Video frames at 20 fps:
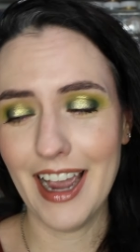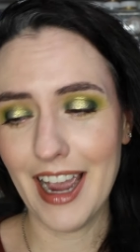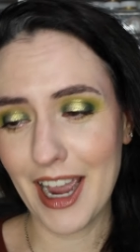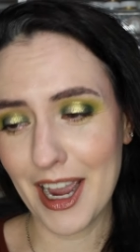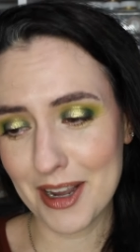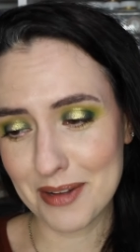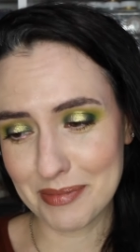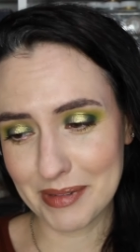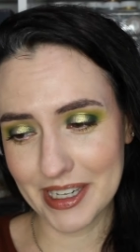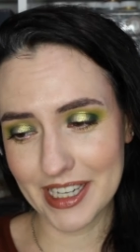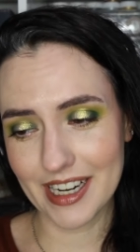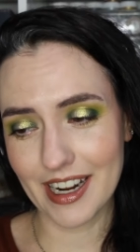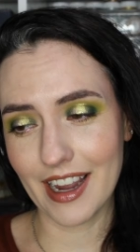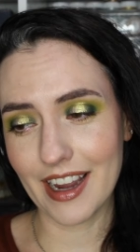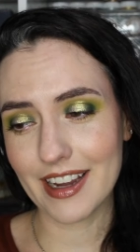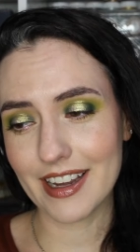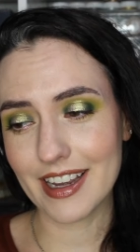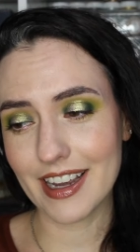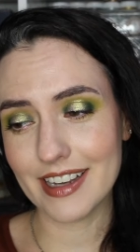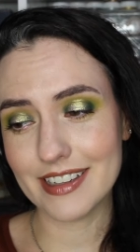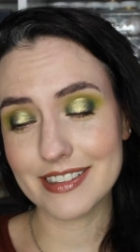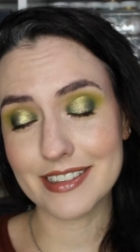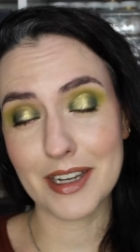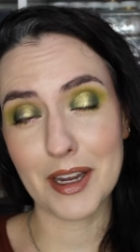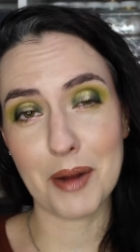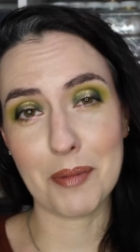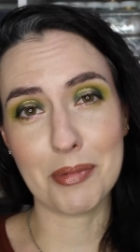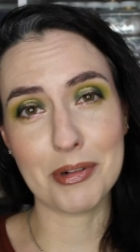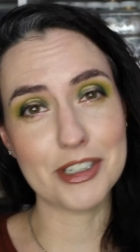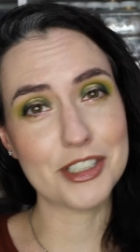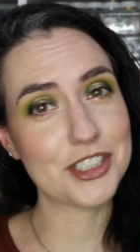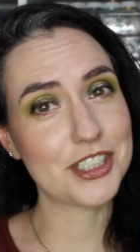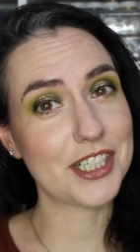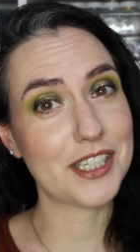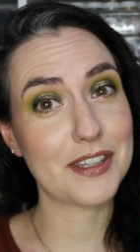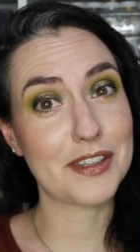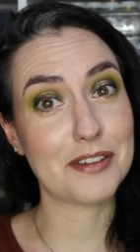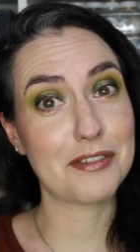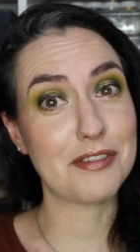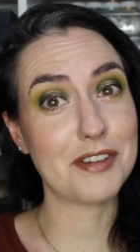I mean, I guess I
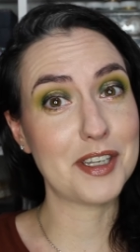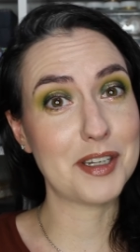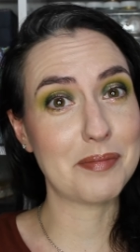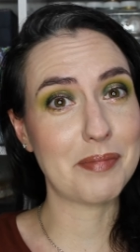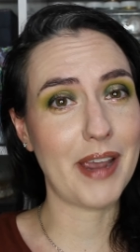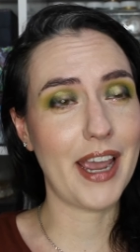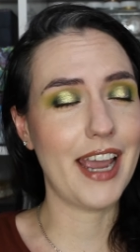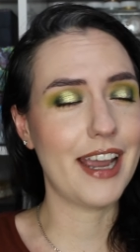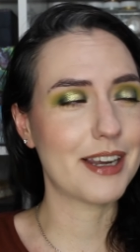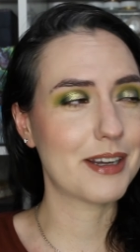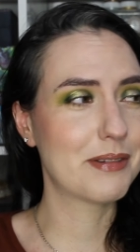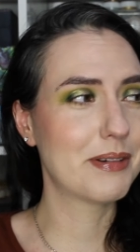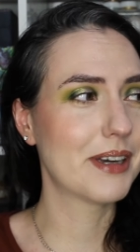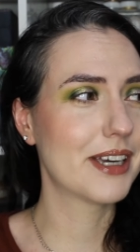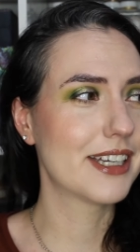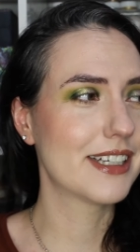appreciate the feedback,